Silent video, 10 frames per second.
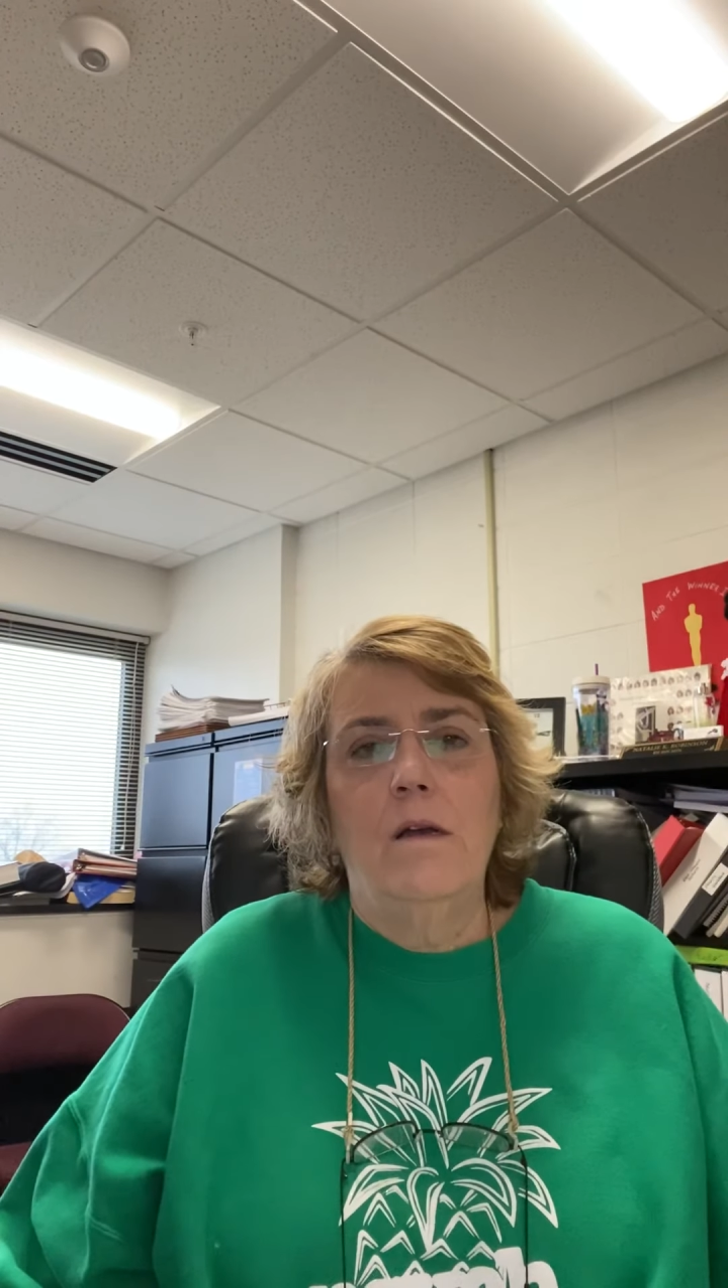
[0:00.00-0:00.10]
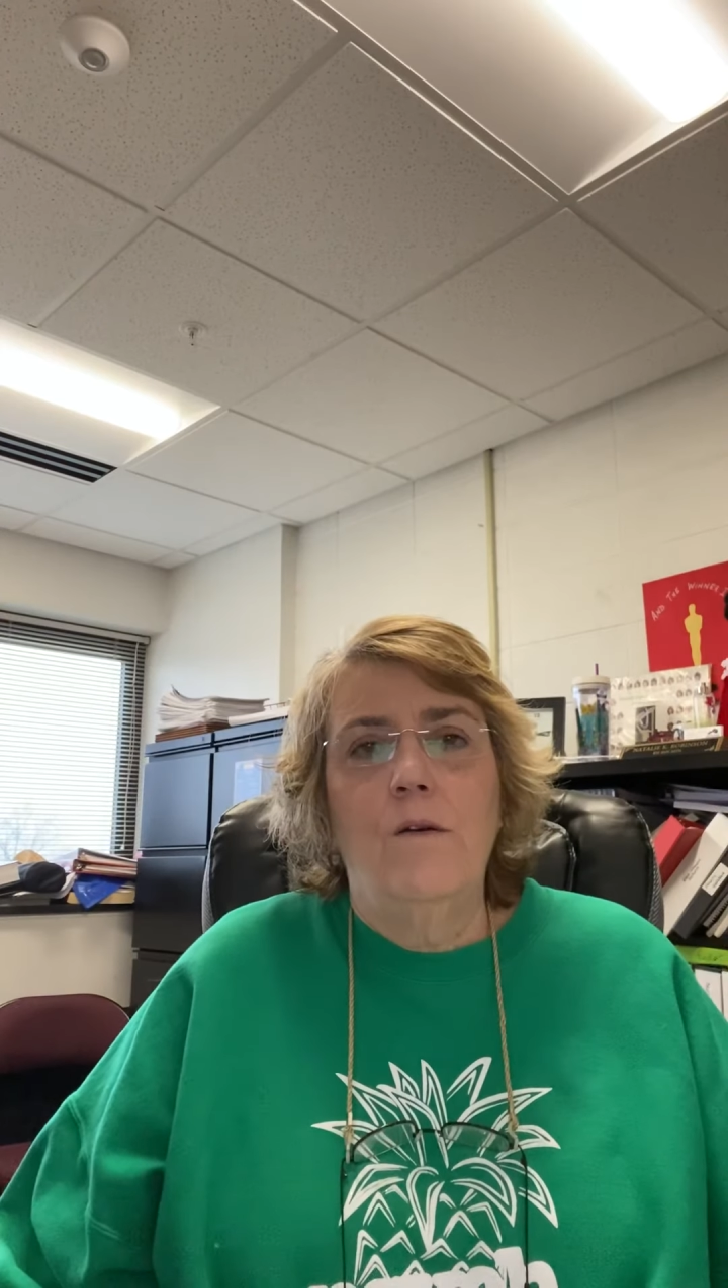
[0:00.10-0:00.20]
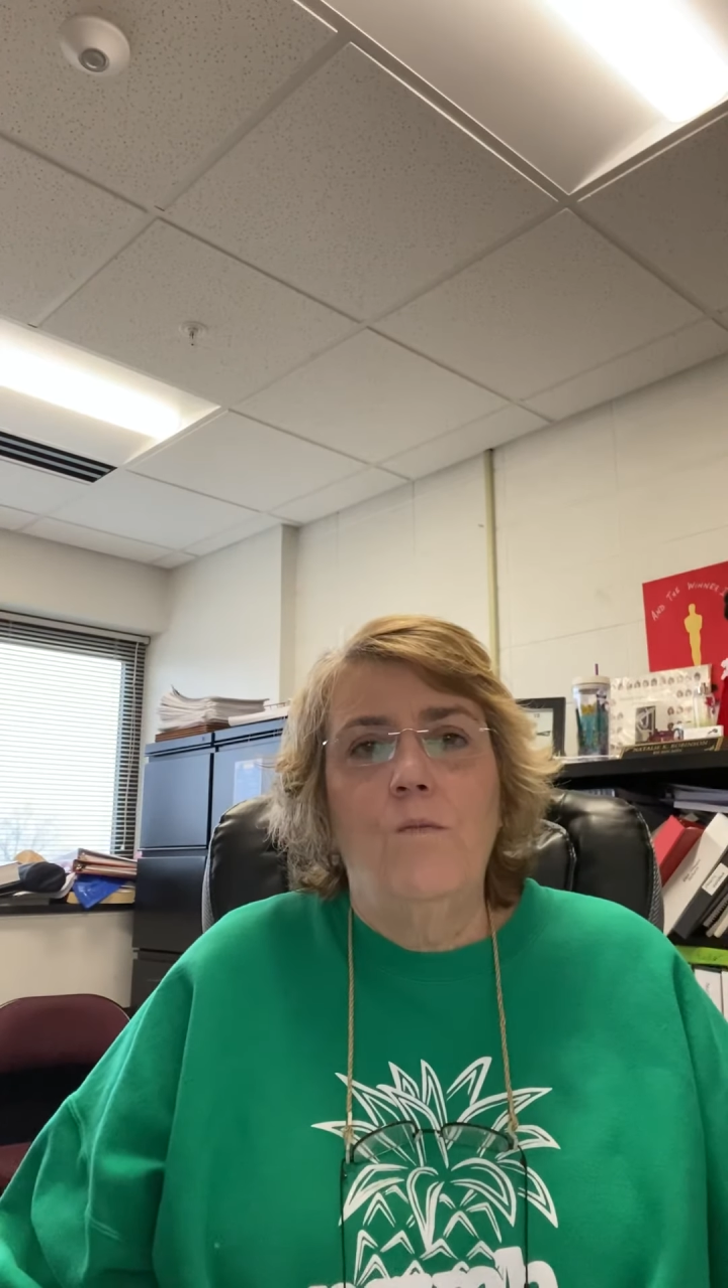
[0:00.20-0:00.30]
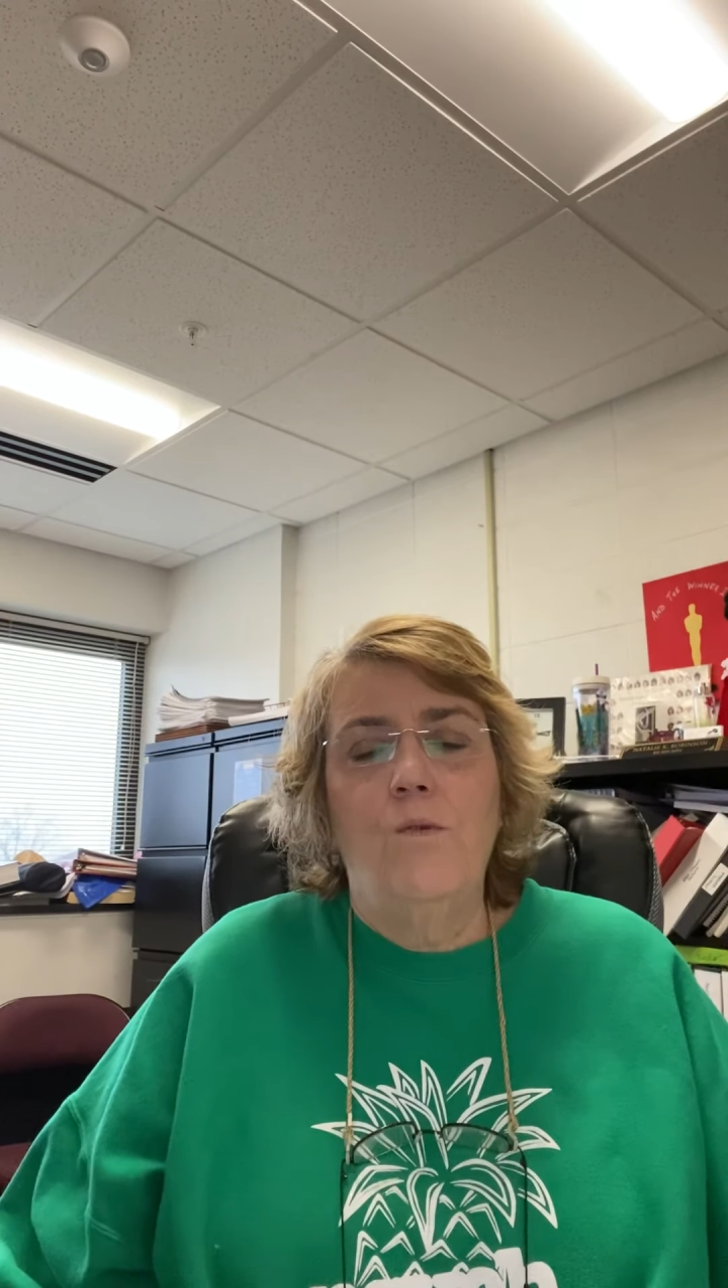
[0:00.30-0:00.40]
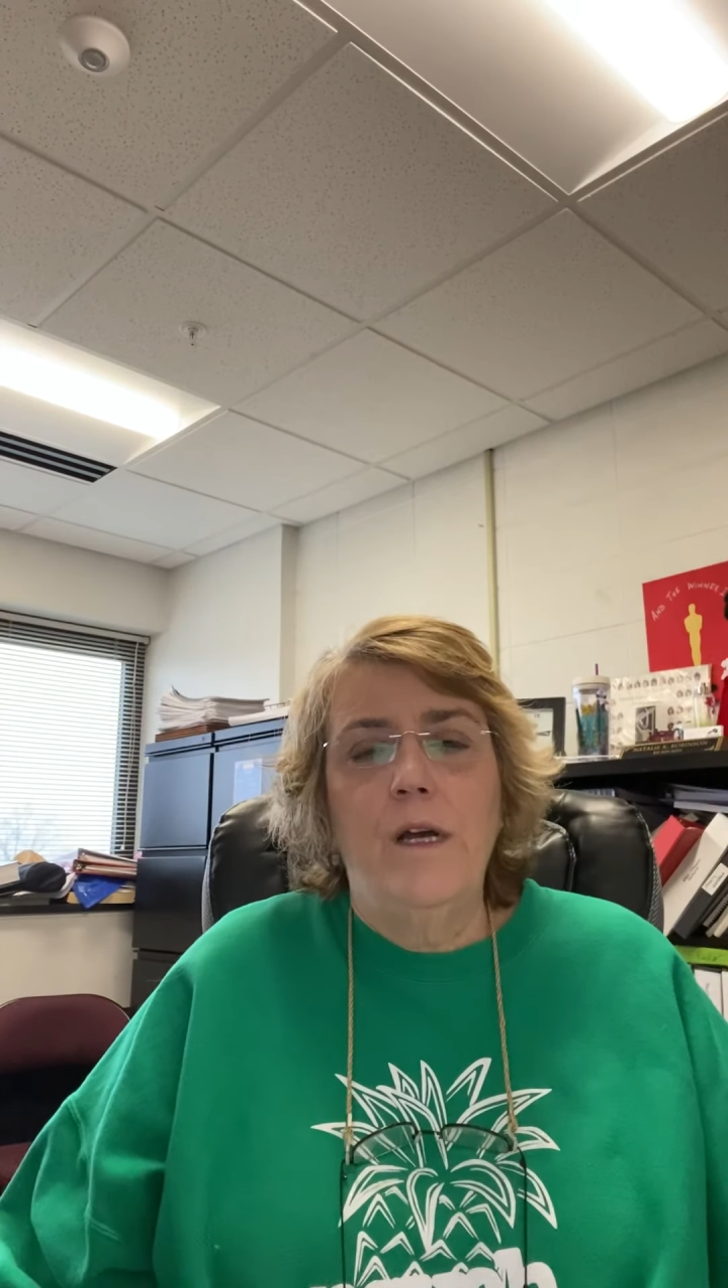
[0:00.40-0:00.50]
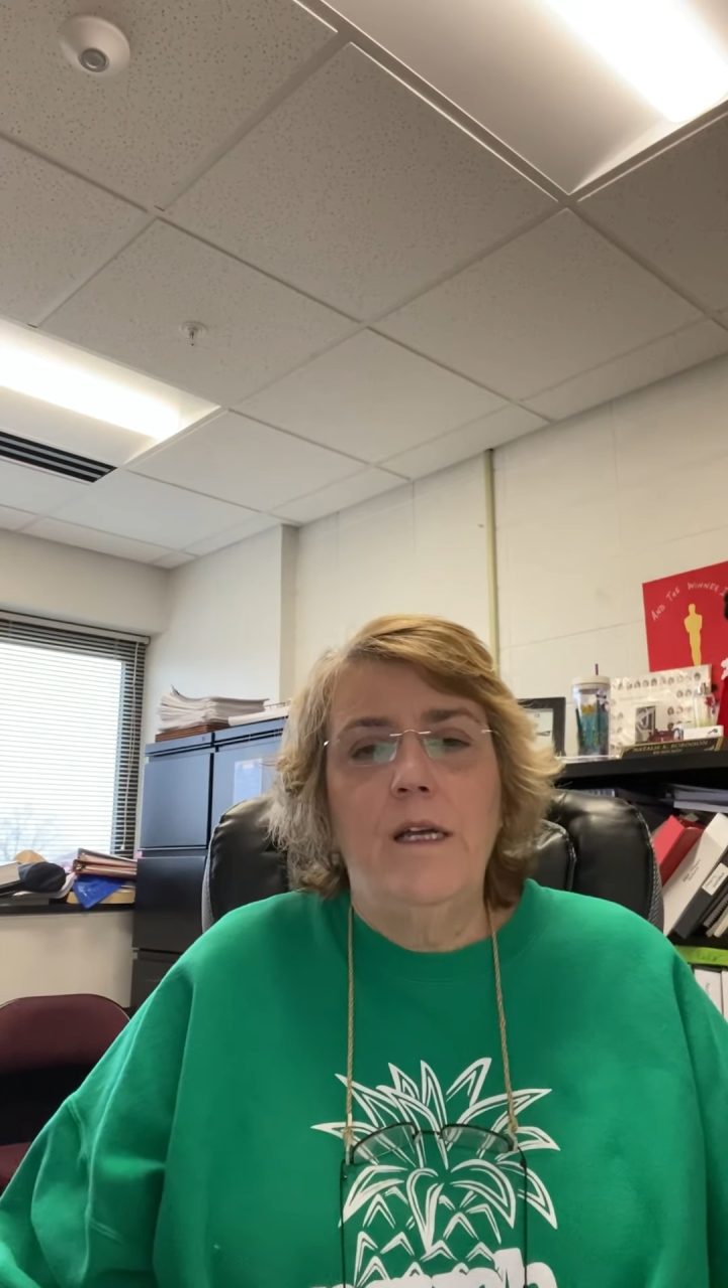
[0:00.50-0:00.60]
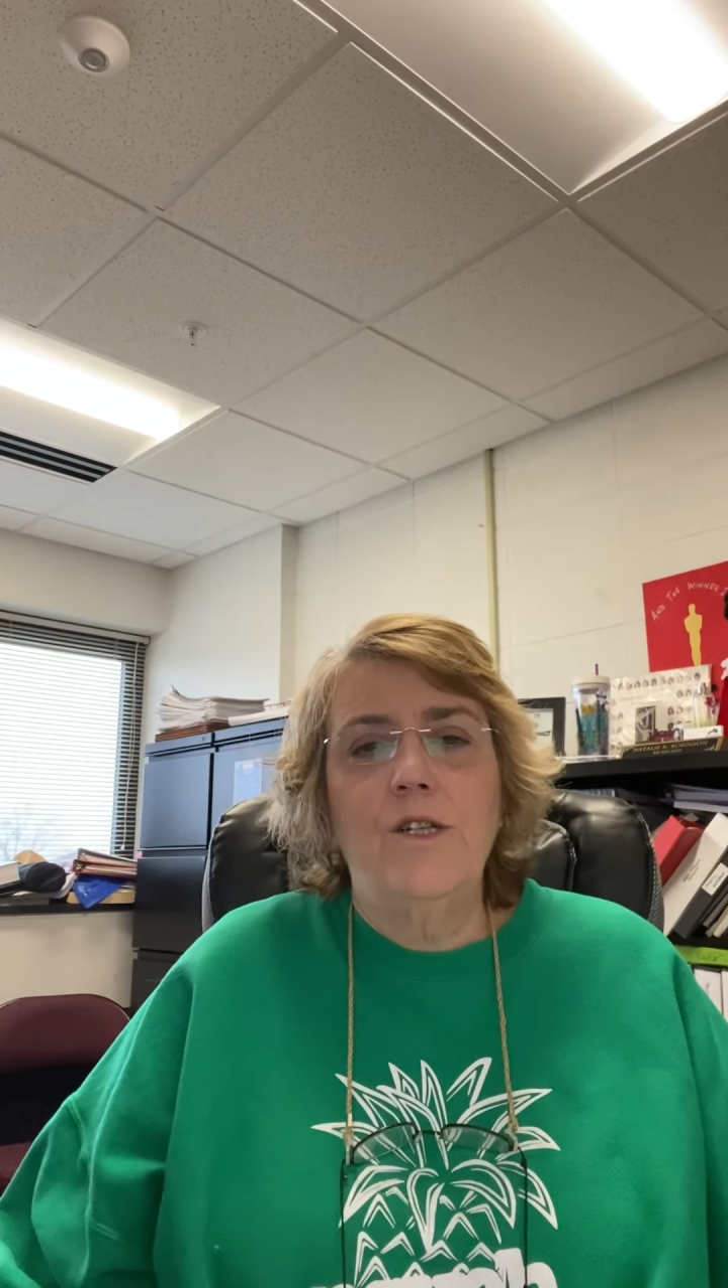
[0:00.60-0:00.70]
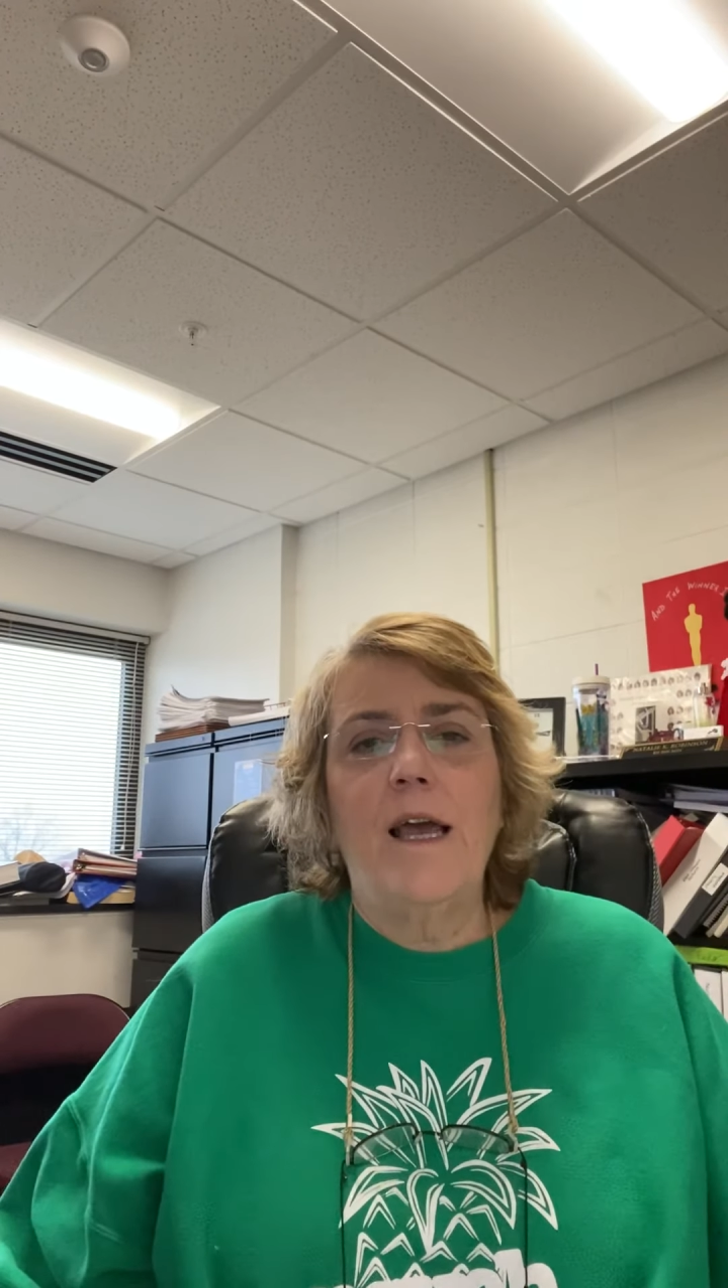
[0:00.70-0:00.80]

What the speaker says: which